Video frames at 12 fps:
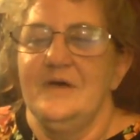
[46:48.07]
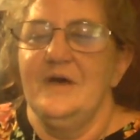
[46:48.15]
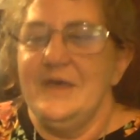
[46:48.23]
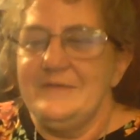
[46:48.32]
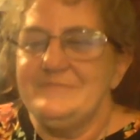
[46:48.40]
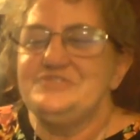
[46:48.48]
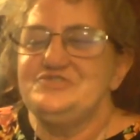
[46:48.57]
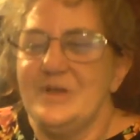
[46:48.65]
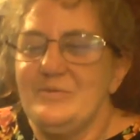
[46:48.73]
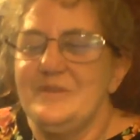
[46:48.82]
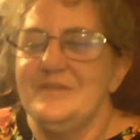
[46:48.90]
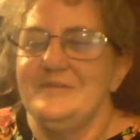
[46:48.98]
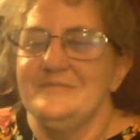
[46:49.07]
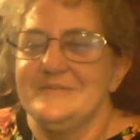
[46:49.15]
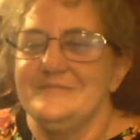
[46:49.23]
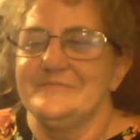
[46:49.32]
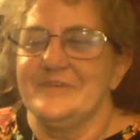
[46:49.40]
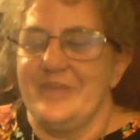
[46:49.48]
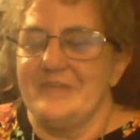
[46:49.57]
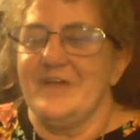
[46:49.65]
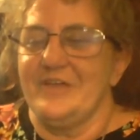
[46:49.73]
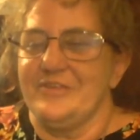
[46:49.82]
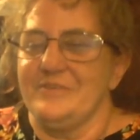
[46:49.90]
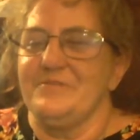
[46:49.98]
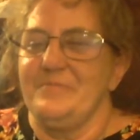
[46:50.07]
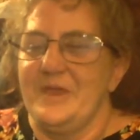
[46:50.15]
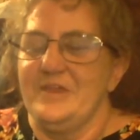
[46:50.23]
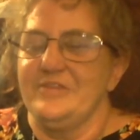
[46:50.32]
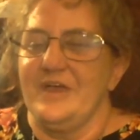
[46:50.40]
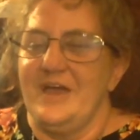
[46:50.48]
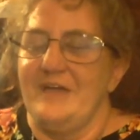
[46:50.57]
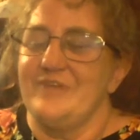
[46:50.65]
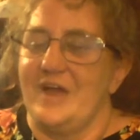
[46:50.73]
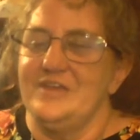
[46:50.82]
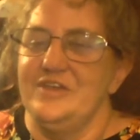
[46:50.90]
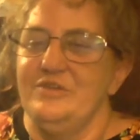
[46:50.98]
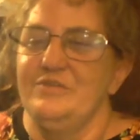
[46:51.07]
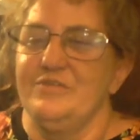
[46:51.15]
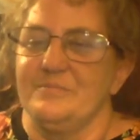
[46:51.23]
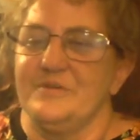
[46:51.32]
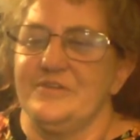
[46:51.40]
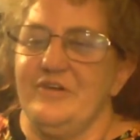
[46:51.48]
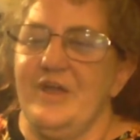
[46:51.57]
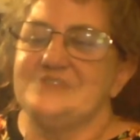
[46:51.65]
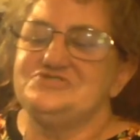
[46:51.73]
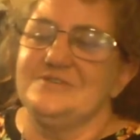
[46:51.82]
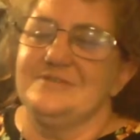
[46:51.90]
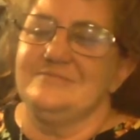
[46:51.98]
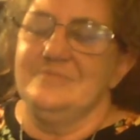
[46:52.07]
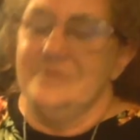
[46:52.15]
I have to try one of because I've got some tomatoes. I've got to use them because they're actually